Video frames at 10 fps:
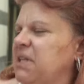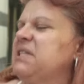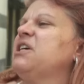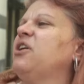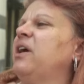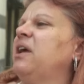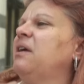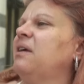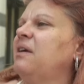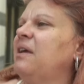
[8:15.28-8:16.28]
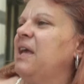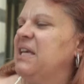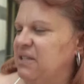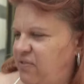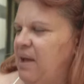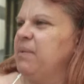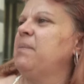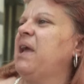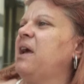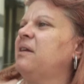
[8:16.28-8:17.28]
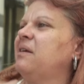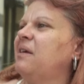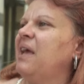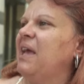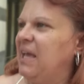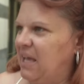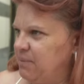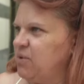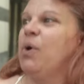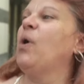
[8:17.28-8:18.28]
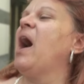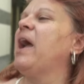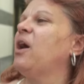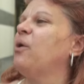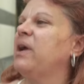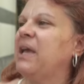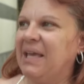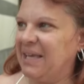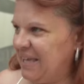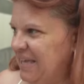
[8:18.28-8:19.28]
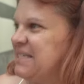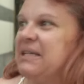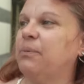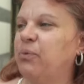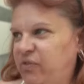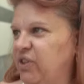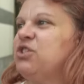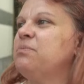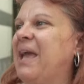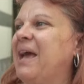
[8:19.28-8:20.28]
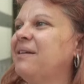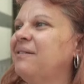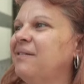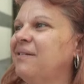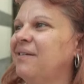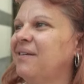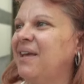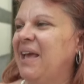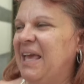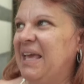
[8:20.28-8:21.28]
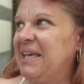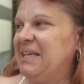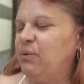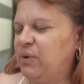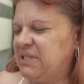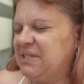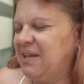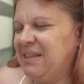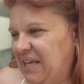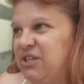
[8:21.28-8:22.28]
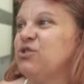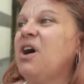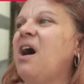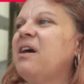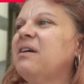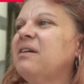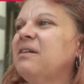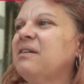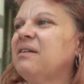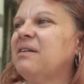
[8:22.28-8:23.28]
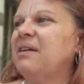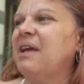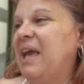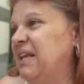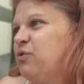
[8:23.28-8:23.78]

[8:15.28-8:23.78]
military, he's a family man, he comes from Ohio, he isn't a privileged man, he was the underdog, and